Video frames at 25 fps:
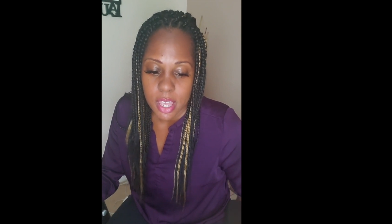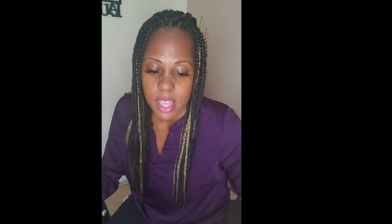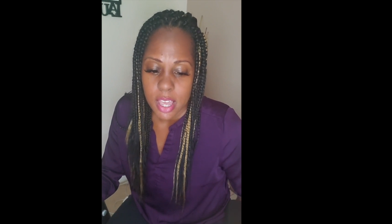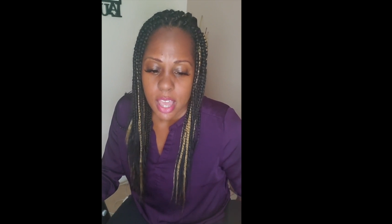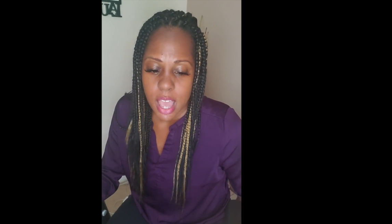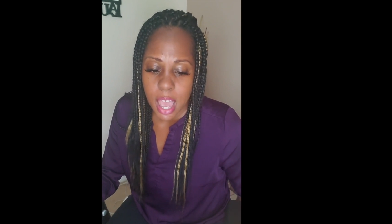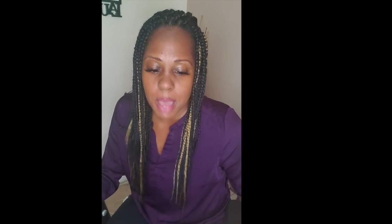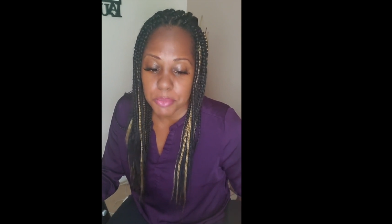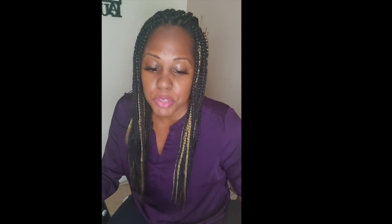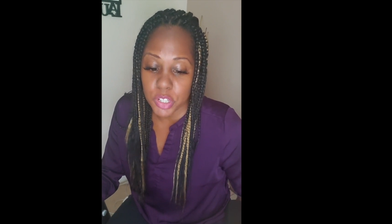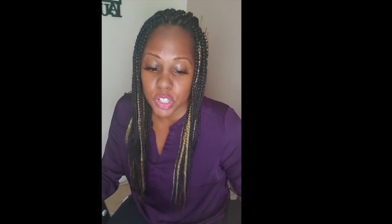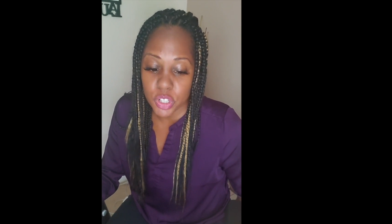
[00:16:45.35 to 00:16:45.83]

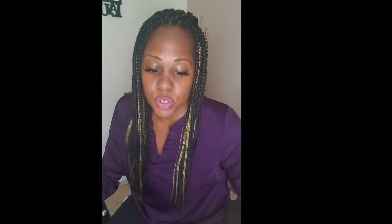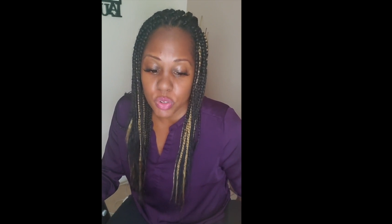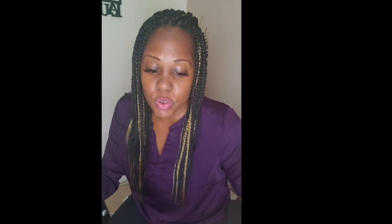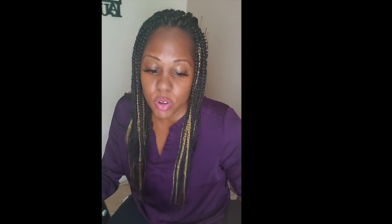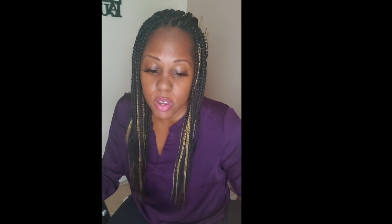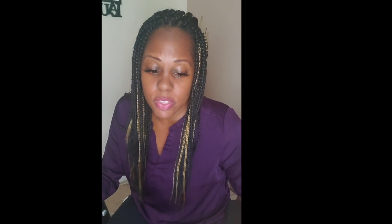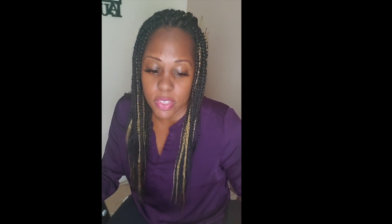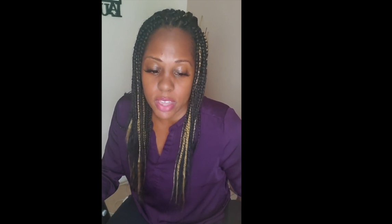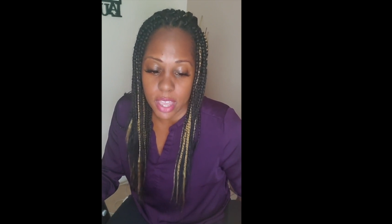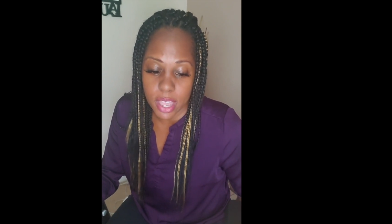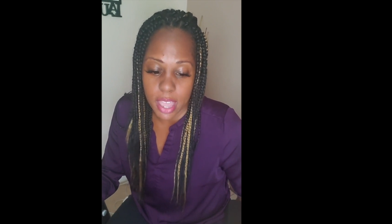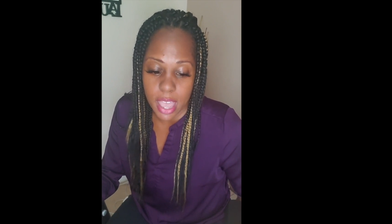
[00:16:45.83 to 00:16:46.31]
I'm sure
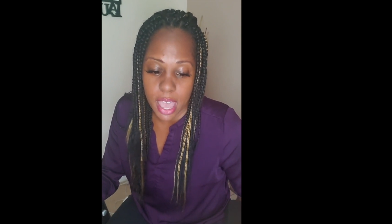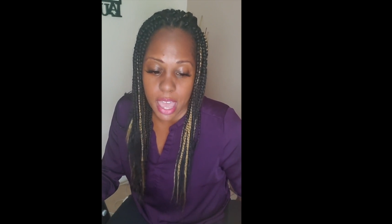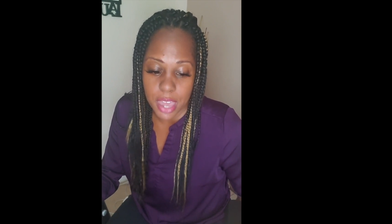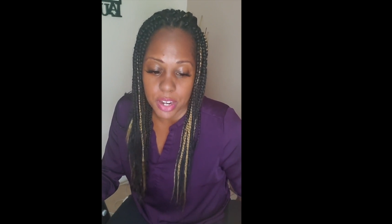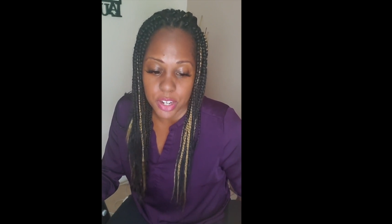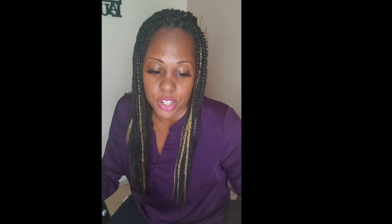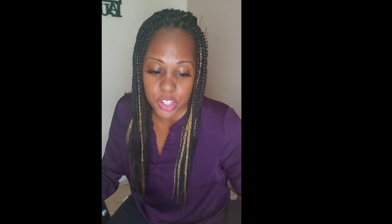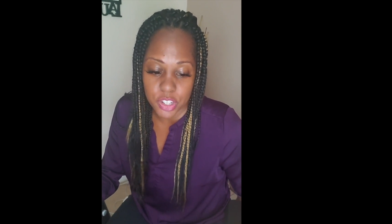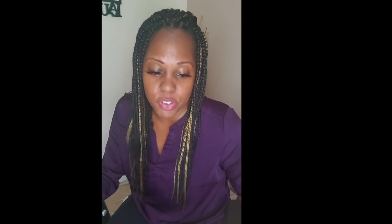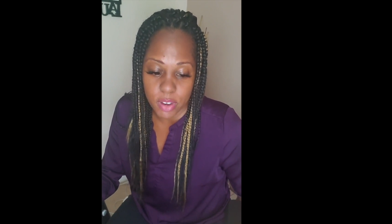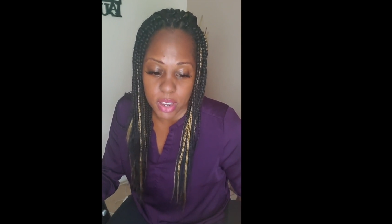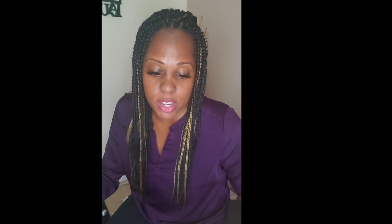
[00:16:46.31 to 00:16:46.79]
they had
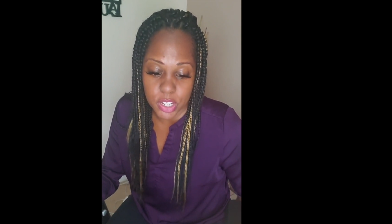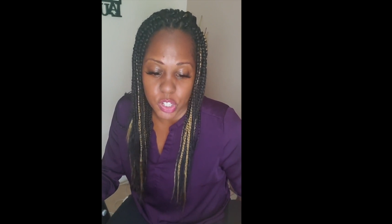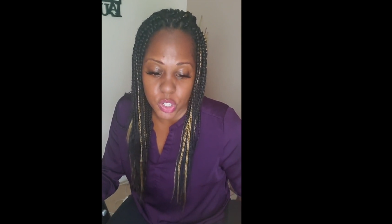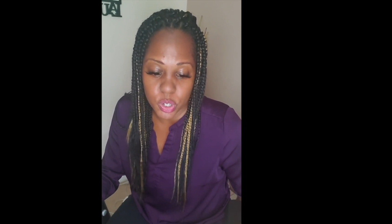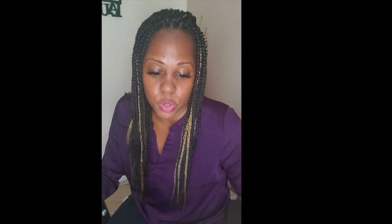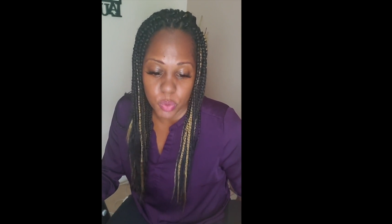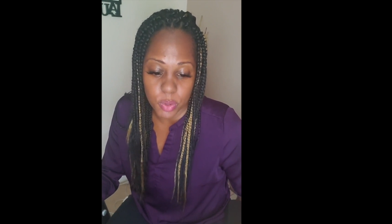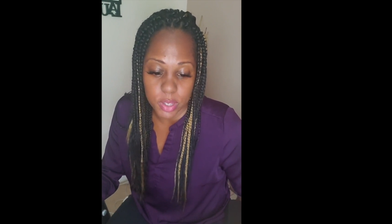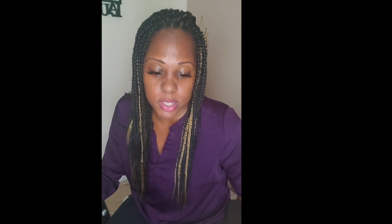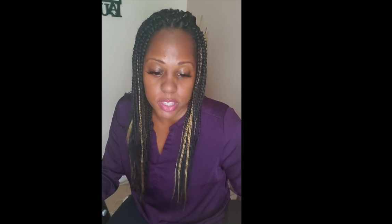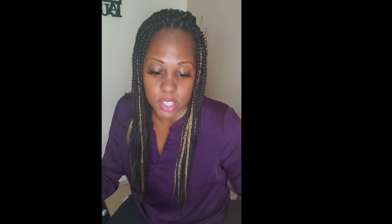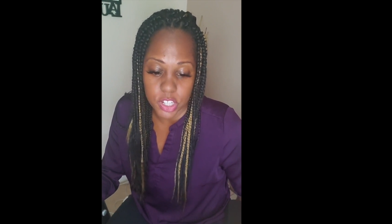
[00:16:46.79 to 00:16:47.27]
a dresser
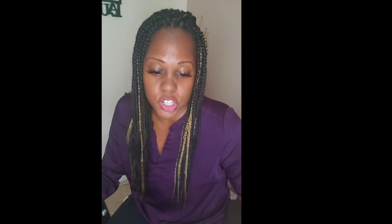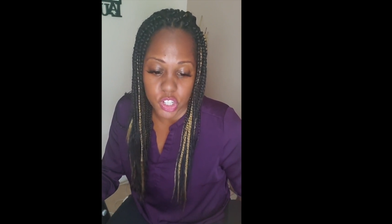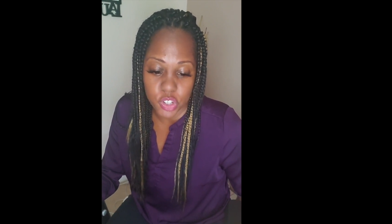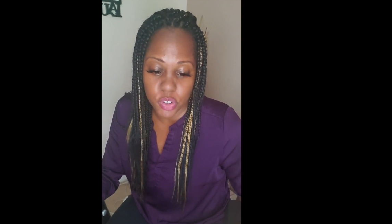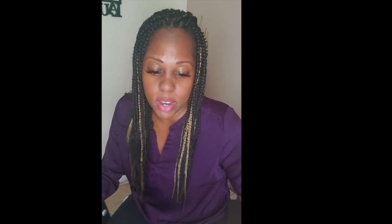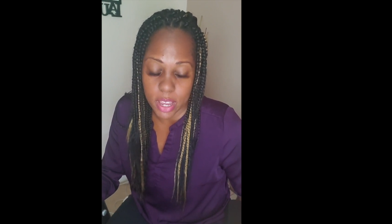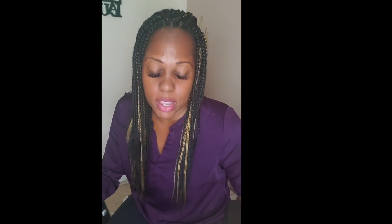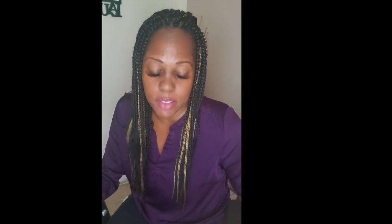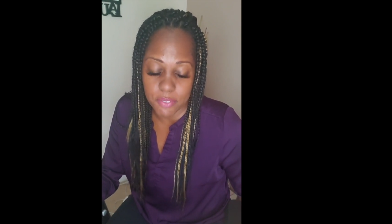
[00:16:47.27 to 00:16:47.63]
with a tray